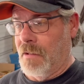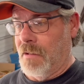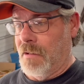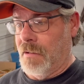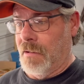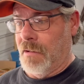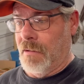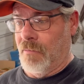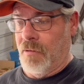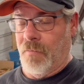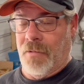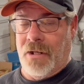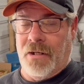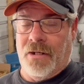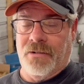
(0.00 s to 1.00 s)
I went
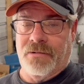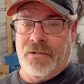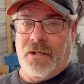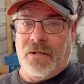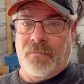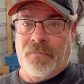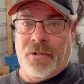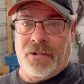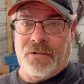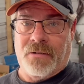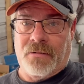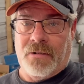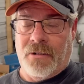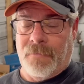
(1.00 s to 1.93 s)
by yesterday and picked her